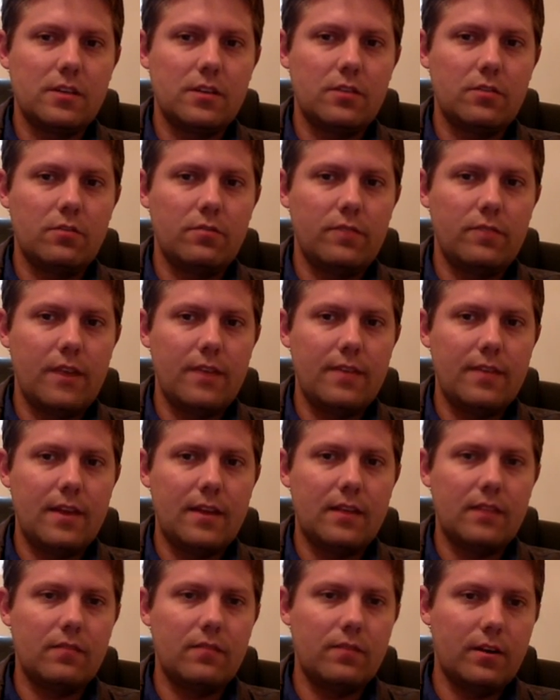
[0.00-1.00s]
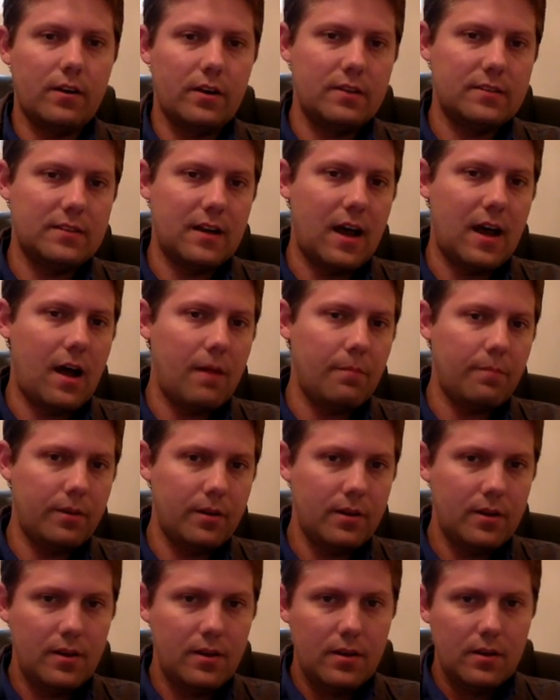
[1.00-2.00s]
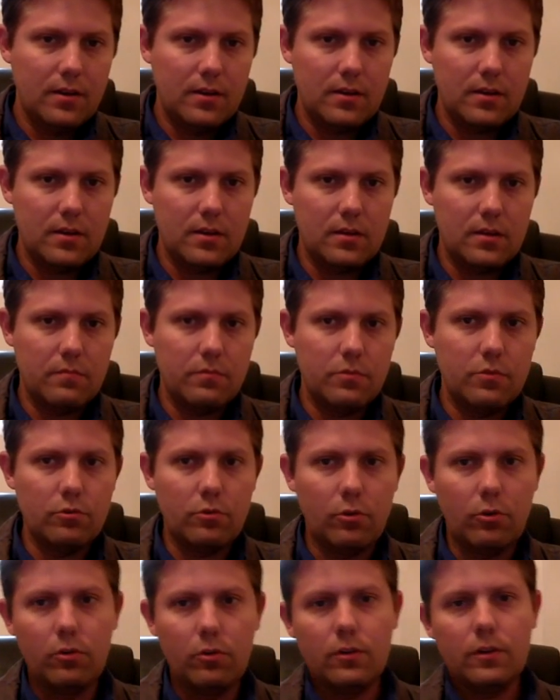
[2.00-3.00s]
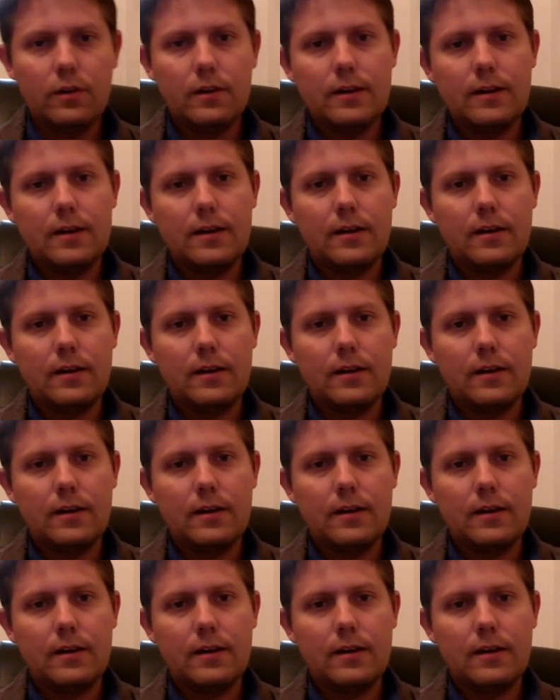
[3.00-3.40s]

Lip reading: You'll find that at the very top in Moodle,